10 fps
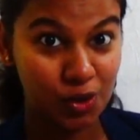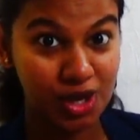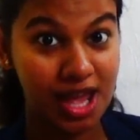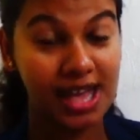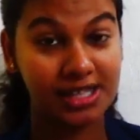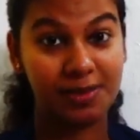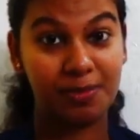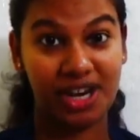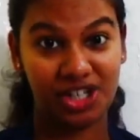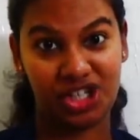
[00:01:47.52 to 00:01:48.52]

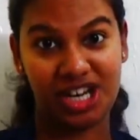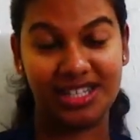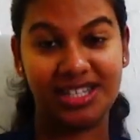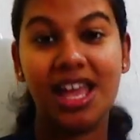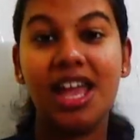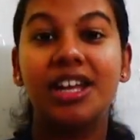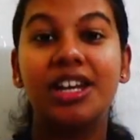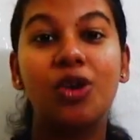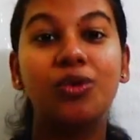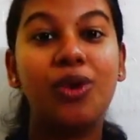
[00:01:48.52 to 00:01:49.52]
expressions.
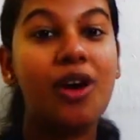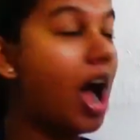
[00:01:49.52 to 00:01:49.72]
Now